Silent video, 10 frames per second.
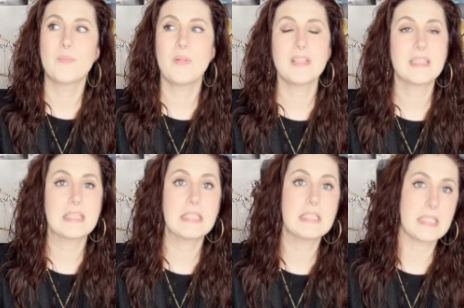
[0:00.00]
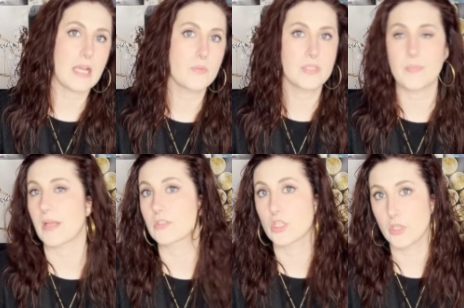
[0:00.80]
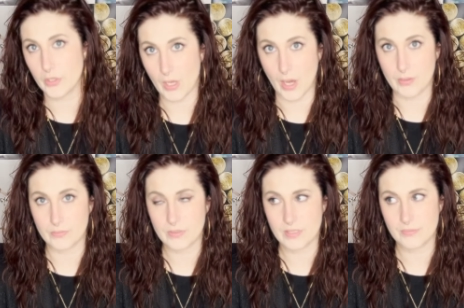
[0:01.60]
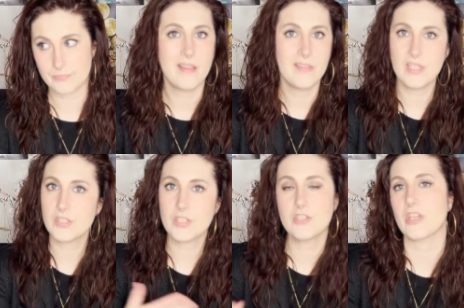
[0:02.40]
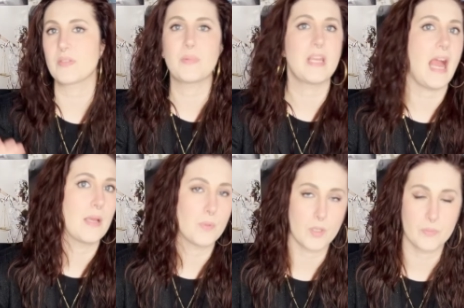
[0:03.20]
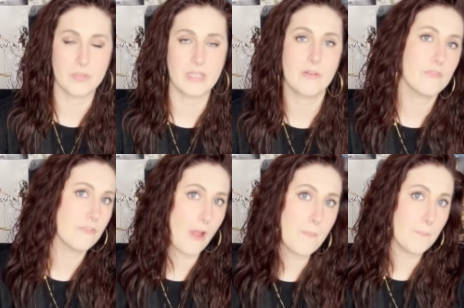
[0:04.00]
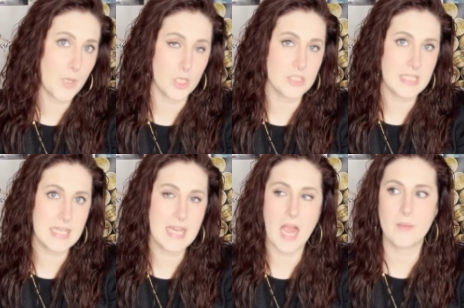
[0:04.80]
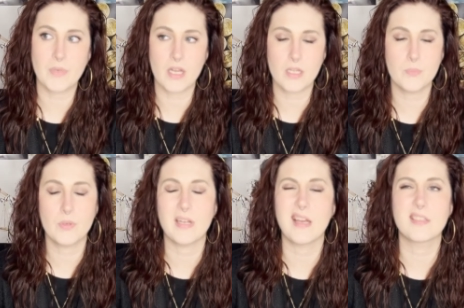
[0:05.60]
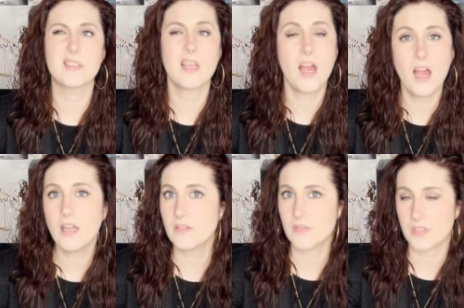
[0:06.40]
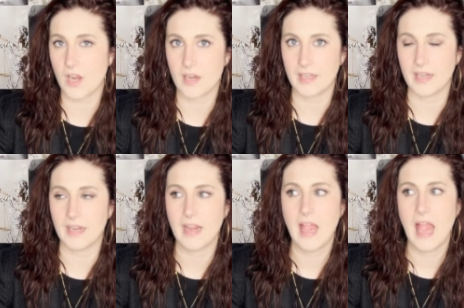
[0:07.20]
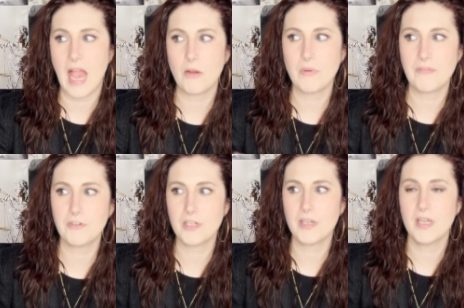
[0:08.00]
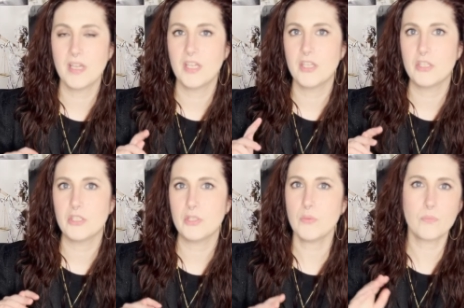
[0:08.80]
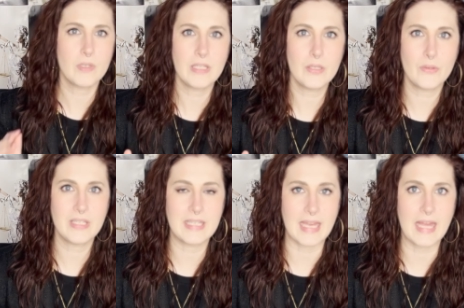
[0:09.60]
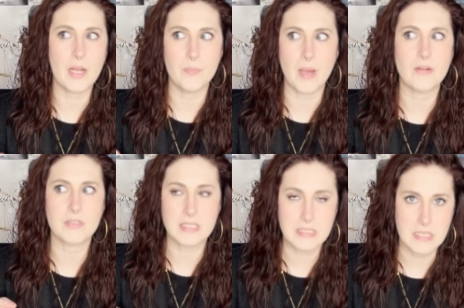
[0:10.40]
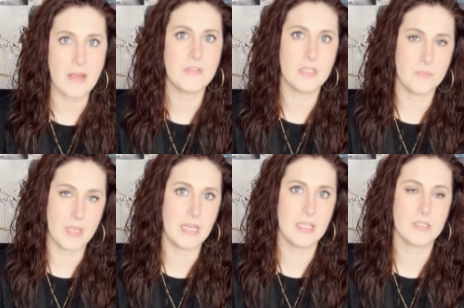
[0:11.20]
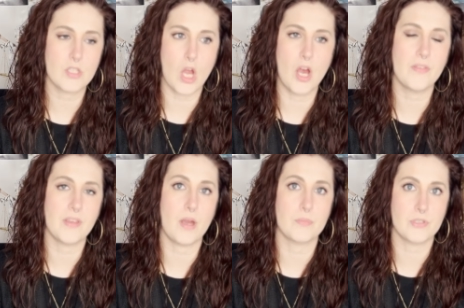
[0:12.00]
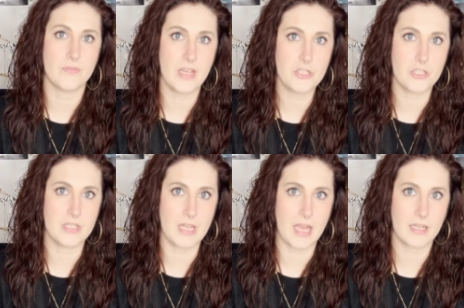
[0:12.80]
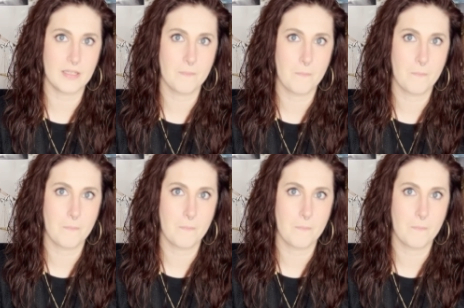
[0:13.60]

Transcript: but the deck was about to close. This could just be hyperbole from Percy. I'm not going to put a ton of stock in it. However, you really only get about seven minutes on the observation deck,